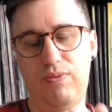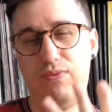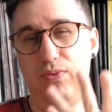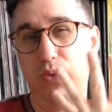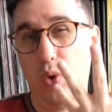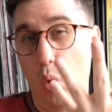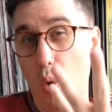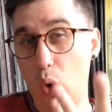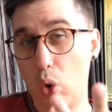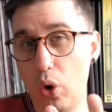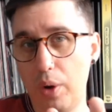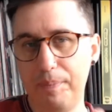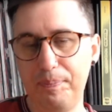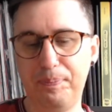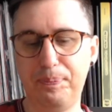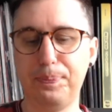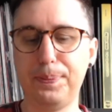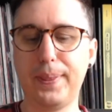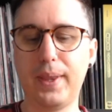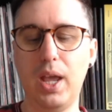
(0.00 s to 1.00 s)
4
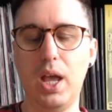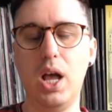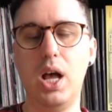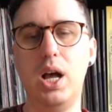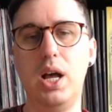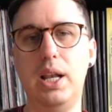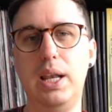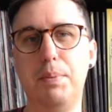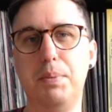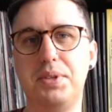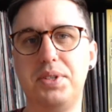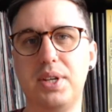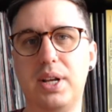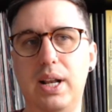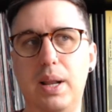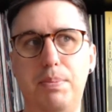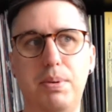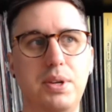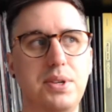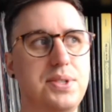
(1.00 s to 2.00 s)
limiter
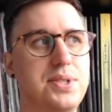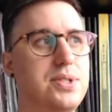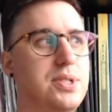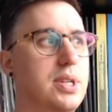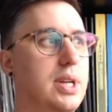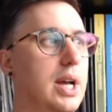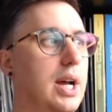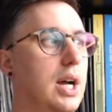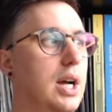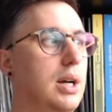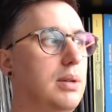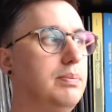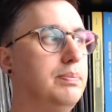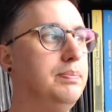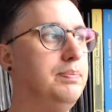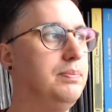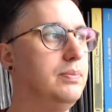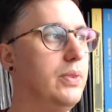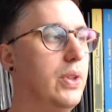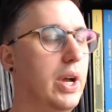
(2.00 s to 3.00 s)
clippers
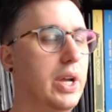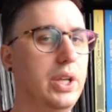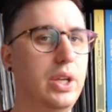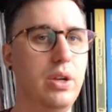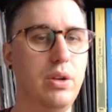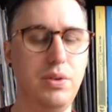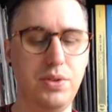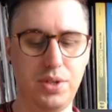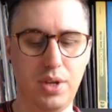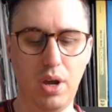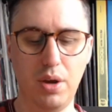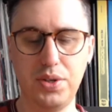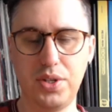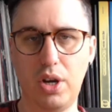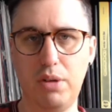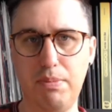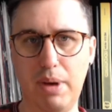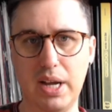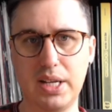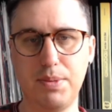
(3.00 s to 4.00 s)
that I use.
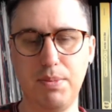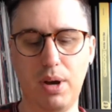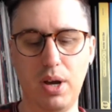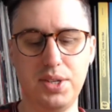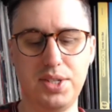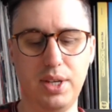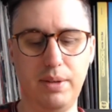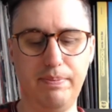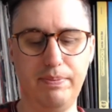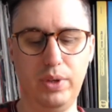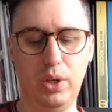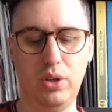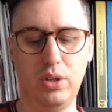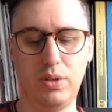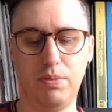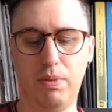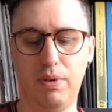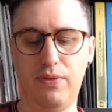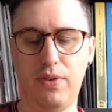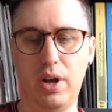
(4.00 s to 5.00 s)
Ozone maximizer, these are
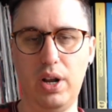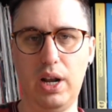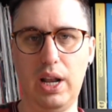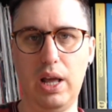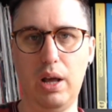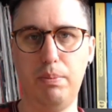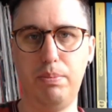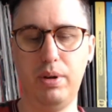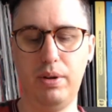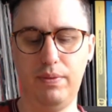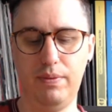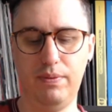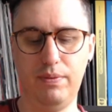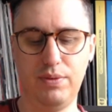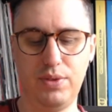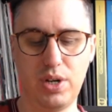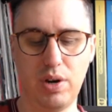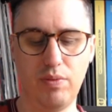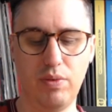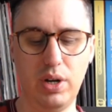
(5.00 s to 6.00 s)
my final output
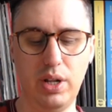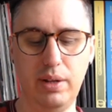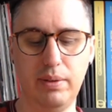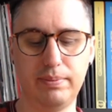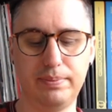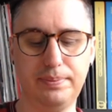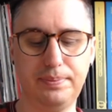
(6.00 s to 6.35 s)
generally.